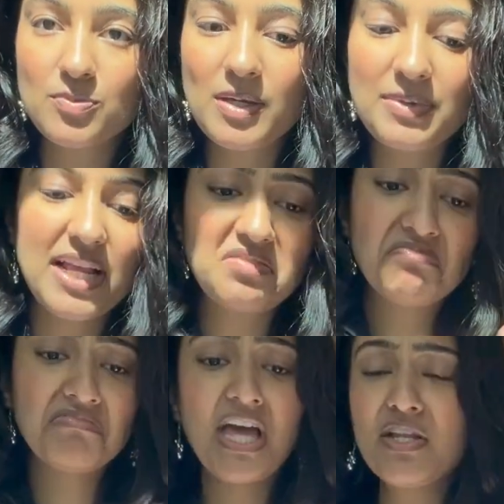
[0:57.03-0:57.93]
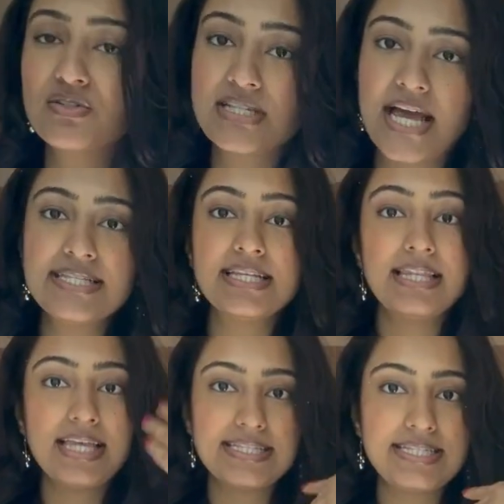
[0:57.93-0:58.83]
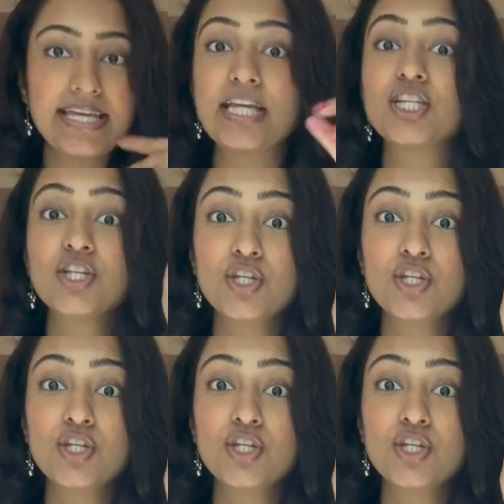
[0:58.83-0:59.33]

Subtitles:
You might be like, that looks nice, let's take it.